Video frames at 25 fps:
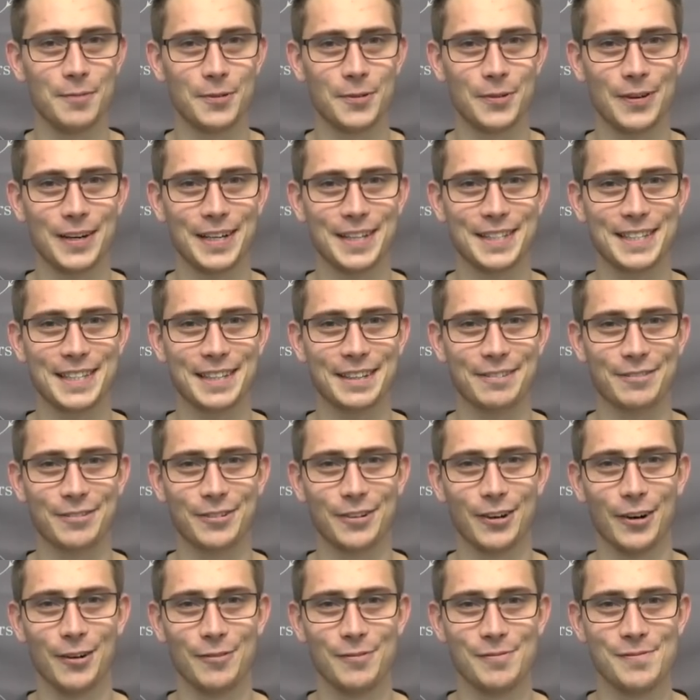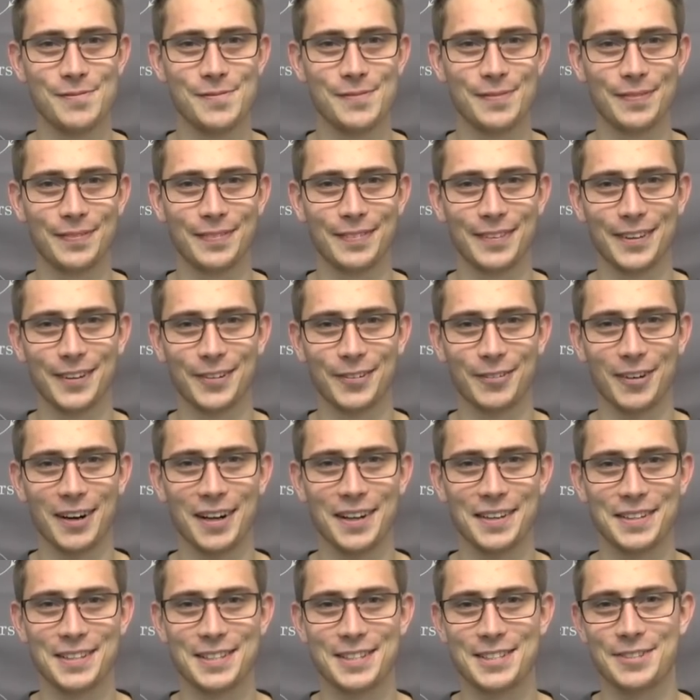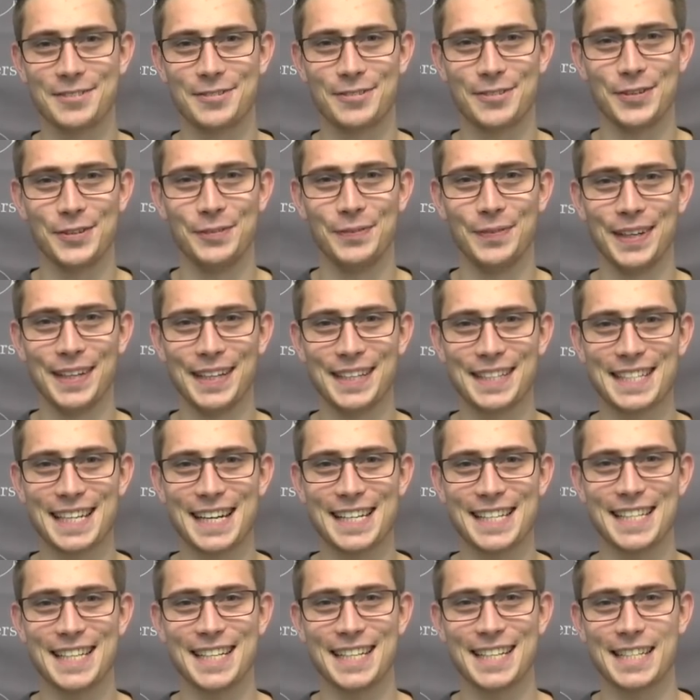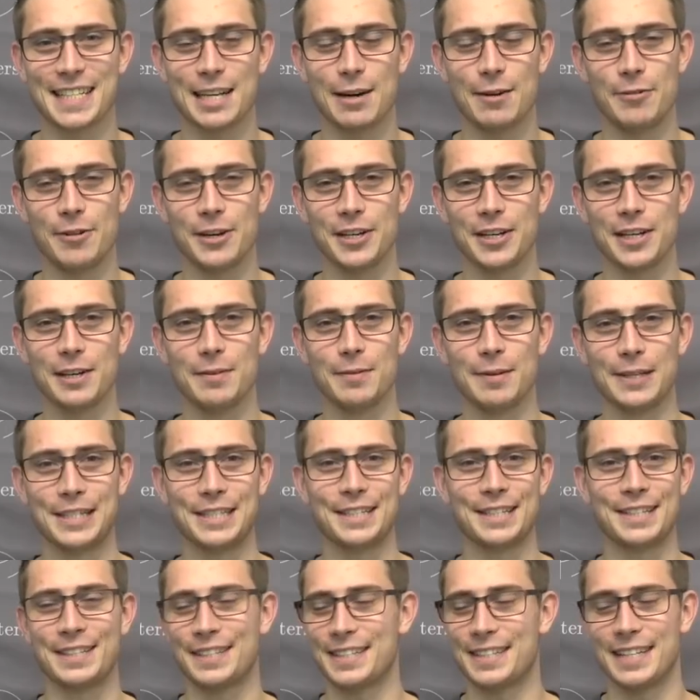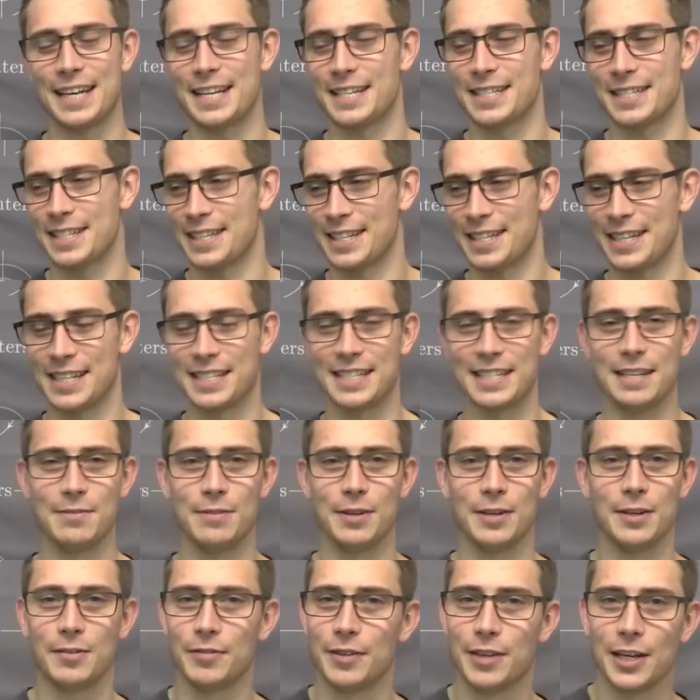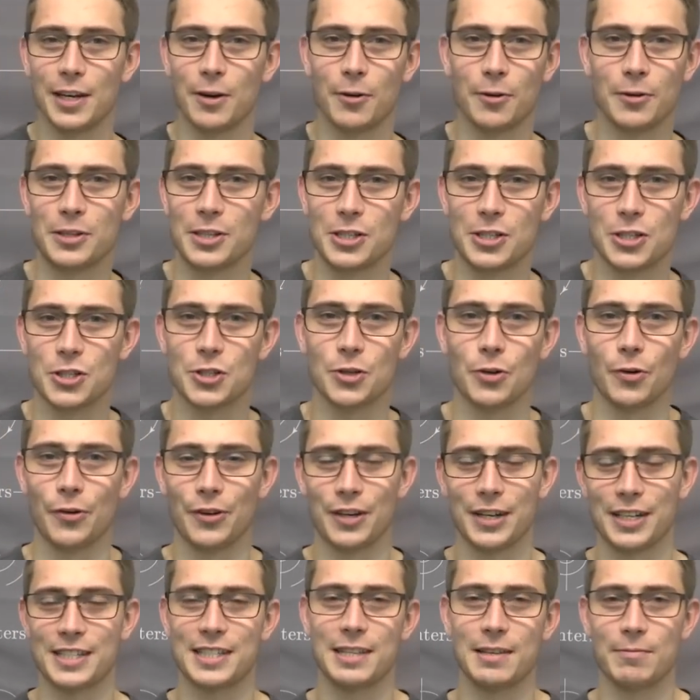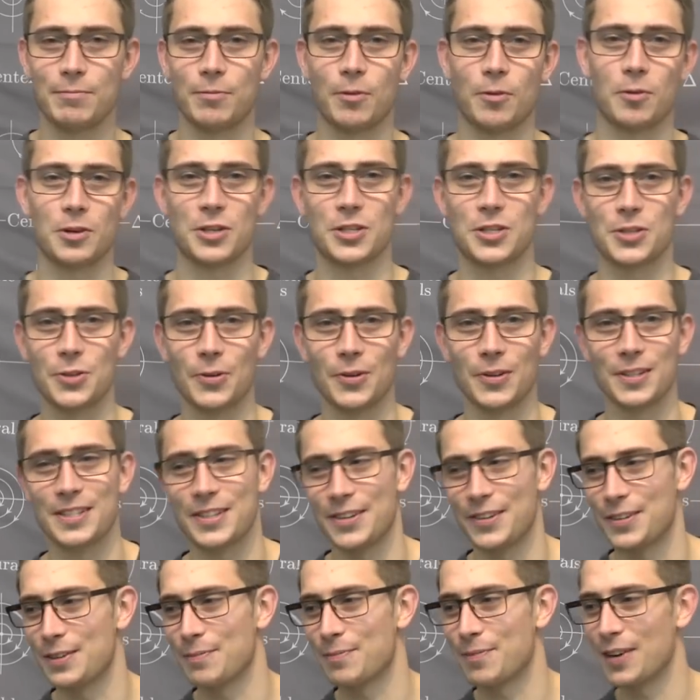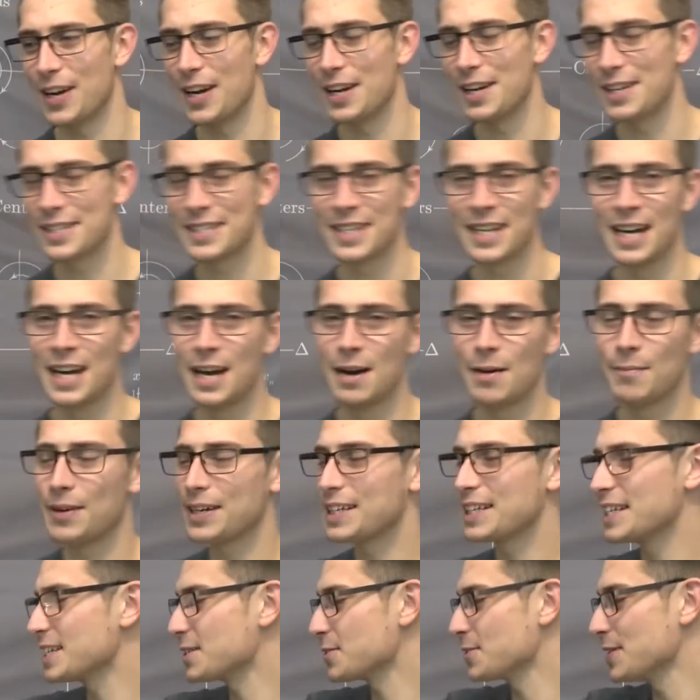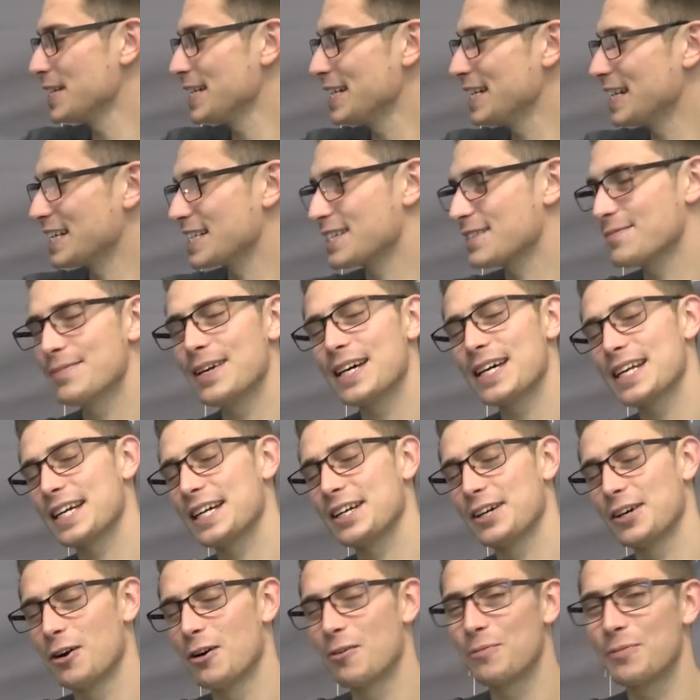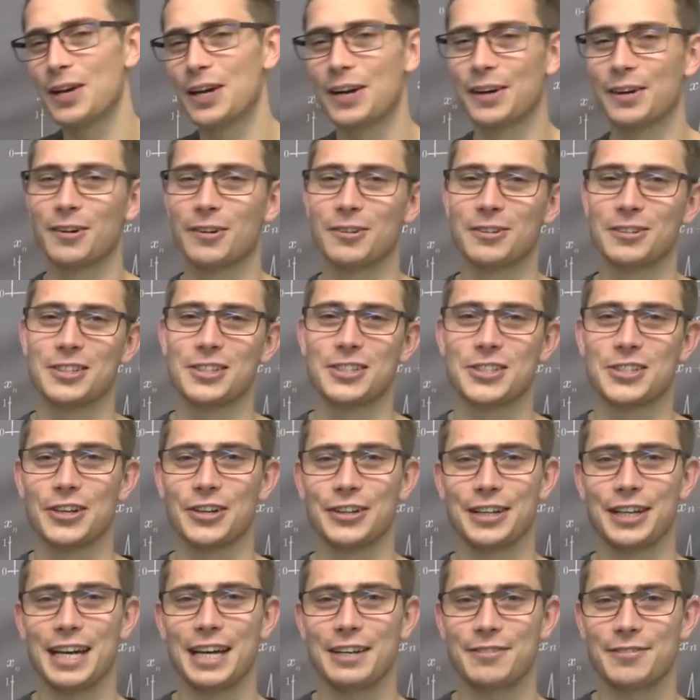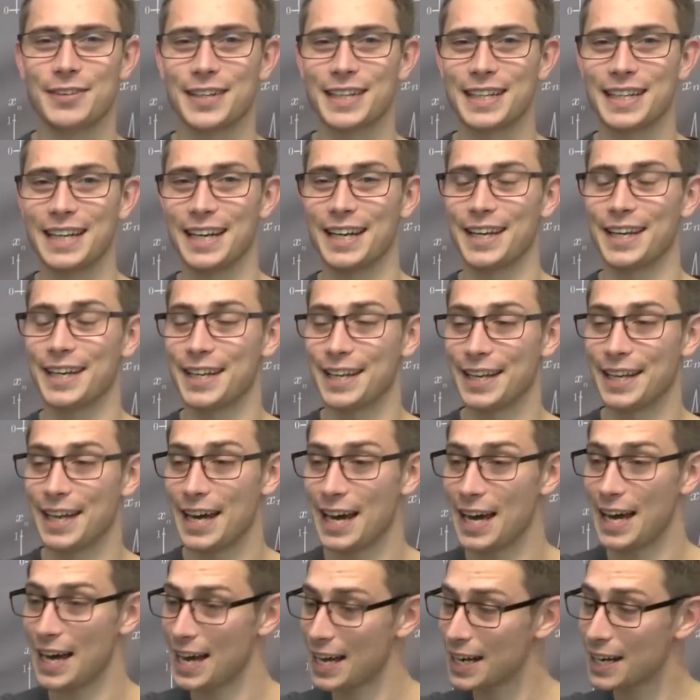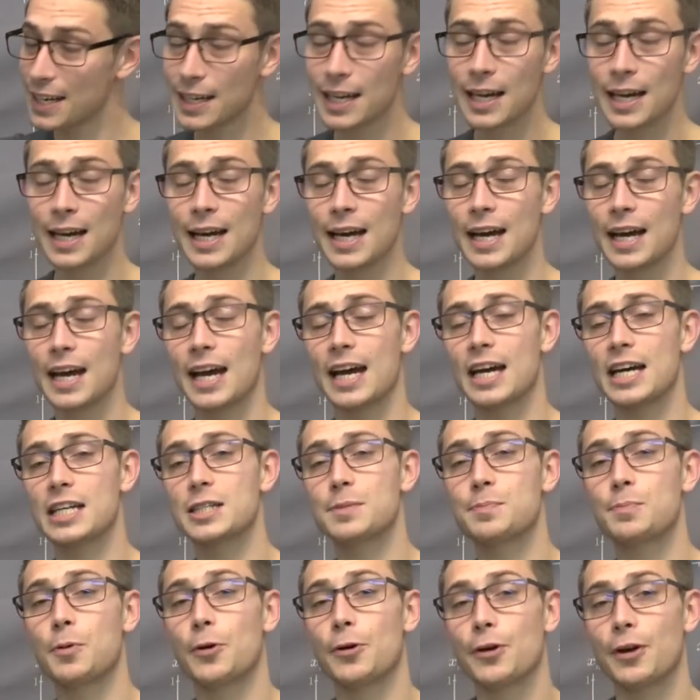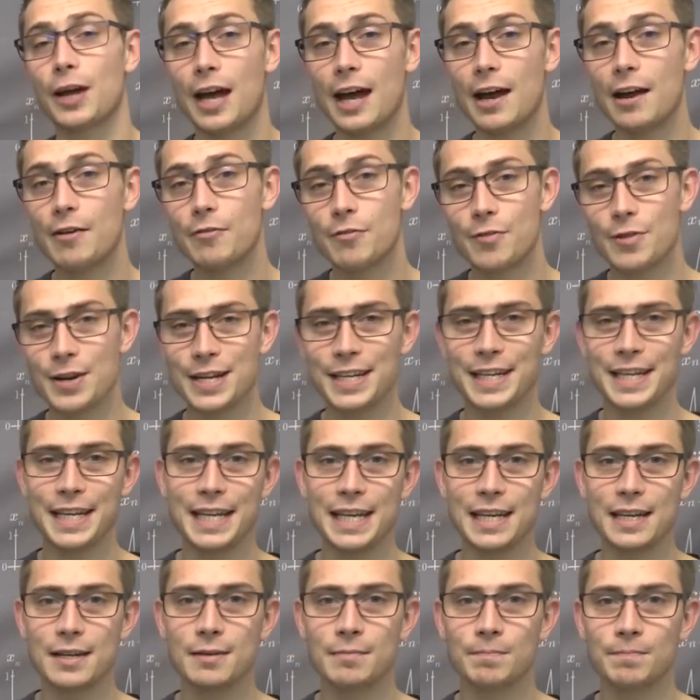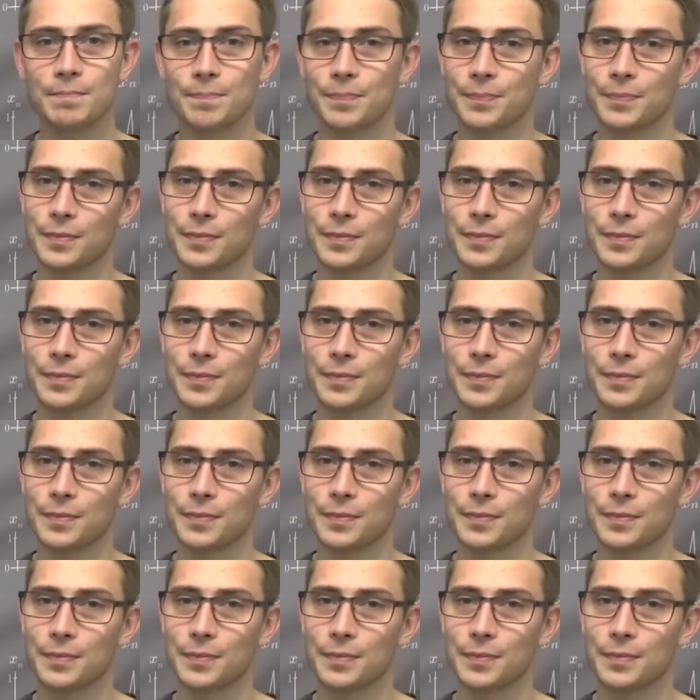Ranging from 1 to 3 minutes. I say this every year, but there's never a video this short except for the shorts on the playlist. But this really doesn't matter. I hope you are going to enjoy the advent calendar. And as per every year,